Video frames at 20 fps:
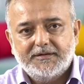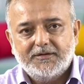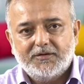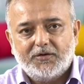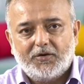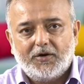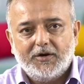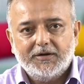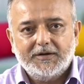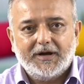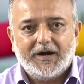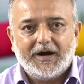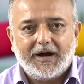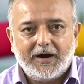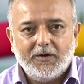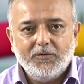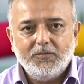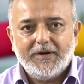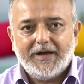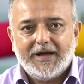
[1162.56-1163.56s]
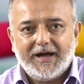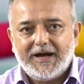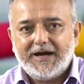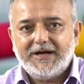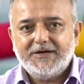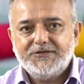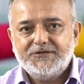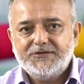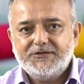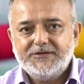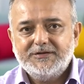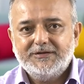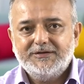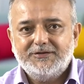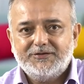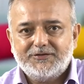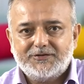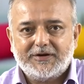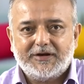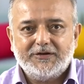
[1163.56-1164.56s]
on how ads
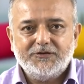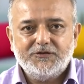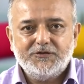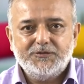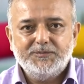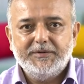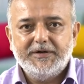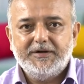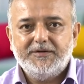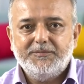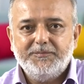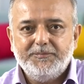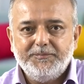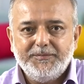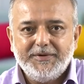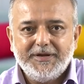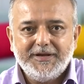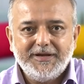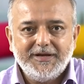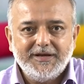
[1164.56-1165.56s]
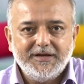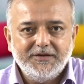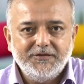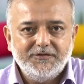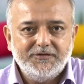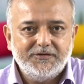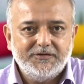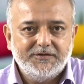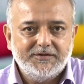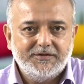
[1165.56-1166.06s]
transmit meanings.